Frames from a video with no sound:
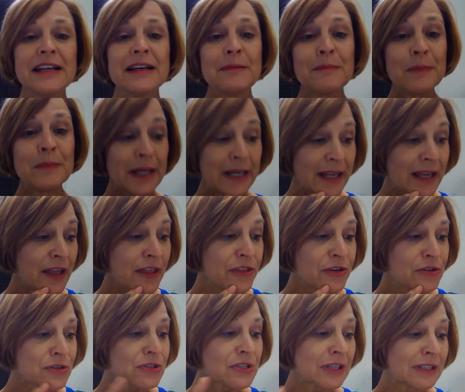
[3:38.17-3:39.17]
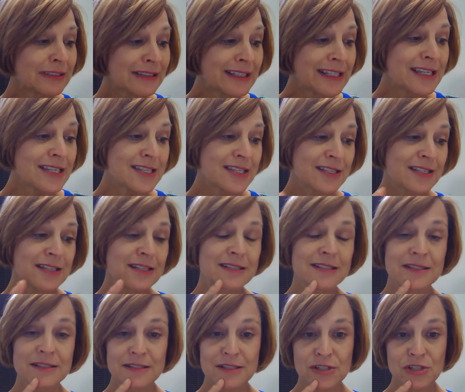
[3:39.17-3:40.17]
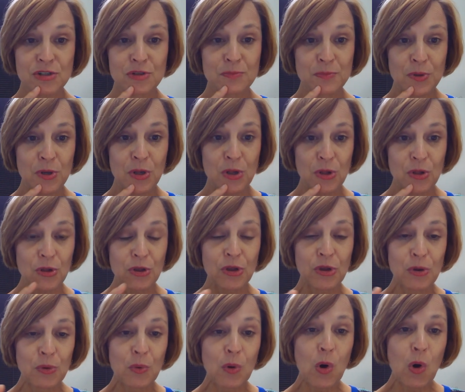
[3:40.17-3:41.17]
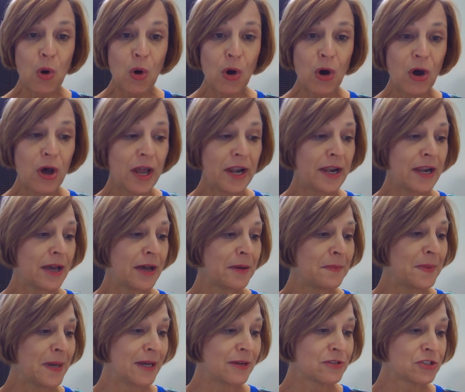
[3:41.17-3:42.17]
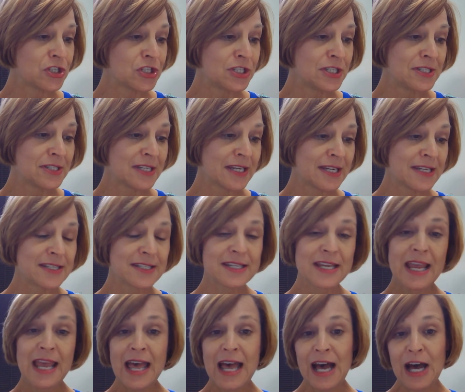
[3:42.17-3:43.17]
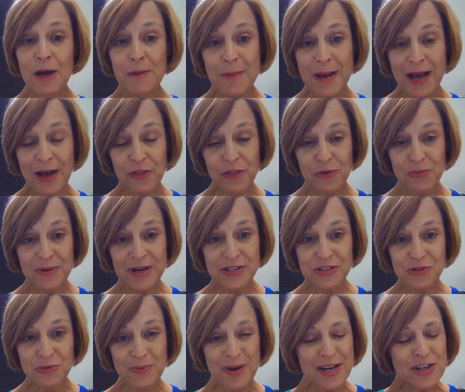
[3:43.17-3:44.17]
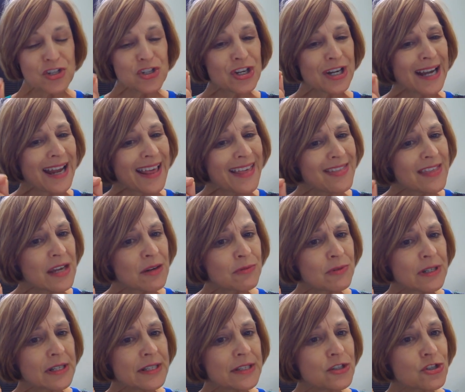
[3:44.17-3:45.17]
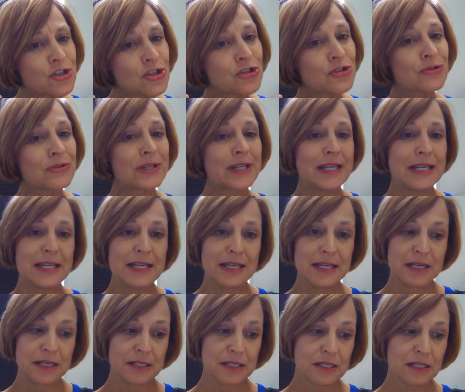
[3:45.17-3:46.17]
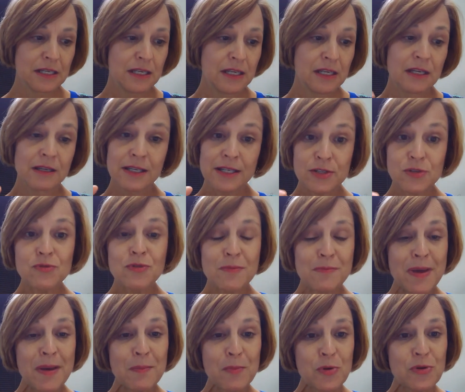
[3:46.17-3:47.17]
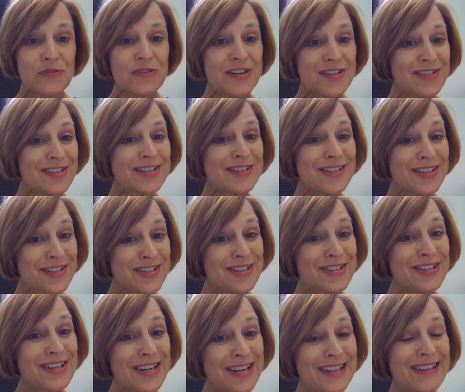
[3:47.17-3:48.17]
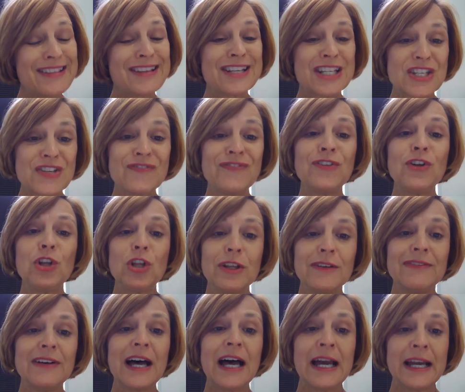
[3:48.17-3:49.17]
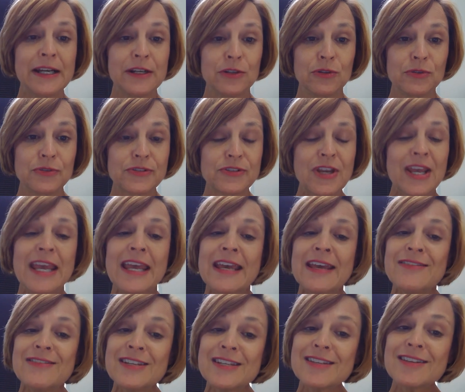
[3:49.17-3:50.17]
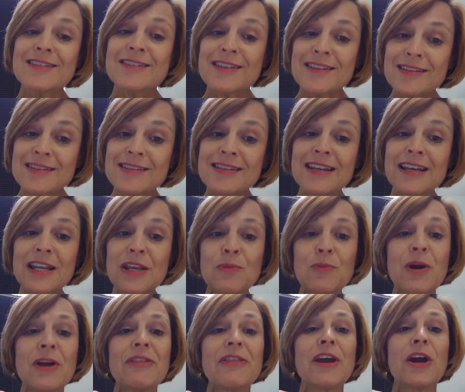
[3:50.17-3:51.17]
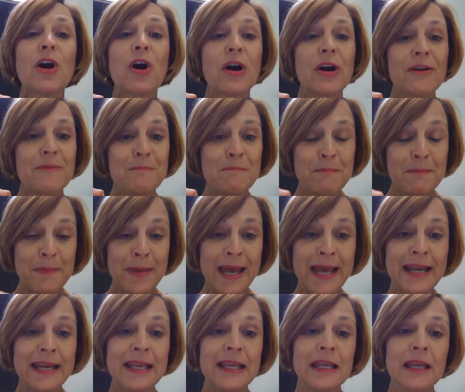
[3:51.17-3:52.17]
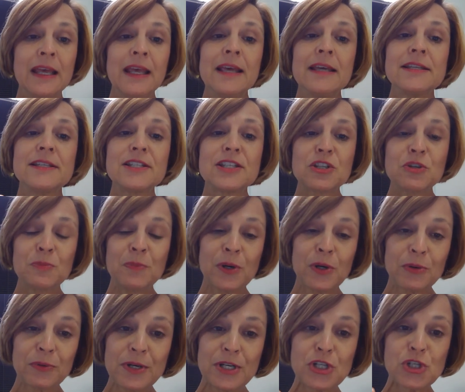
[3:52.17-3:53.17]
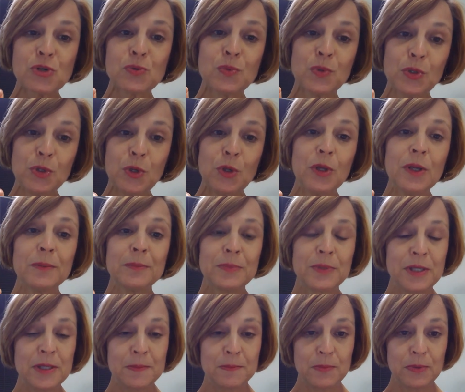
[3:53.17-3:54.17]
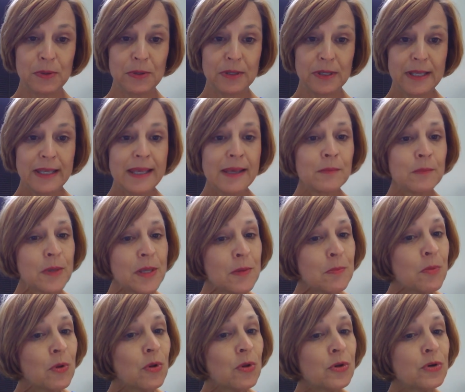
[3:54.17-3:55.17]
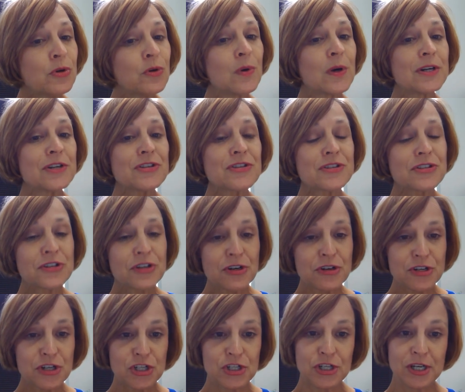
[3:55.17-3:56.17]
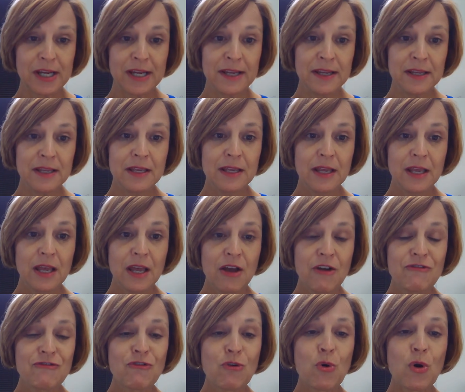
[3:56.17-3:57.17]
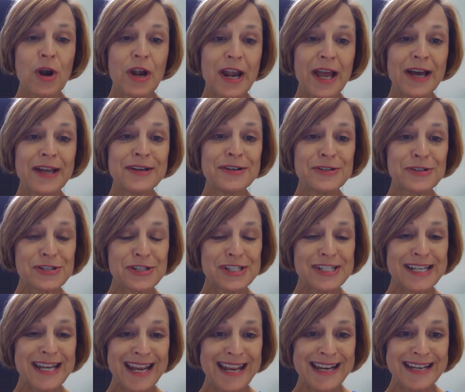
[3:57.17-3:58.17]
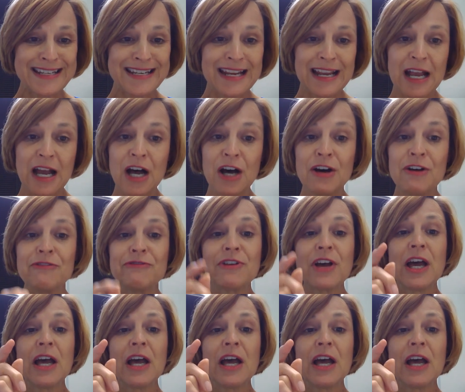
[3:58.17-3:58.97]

But others listened to Paul go on about Jesus, about the resurrection, and they were intrigued. Because remember, this is a city that's full of idols. This is a city where there are many spiritual people, people who are searching for an understanding of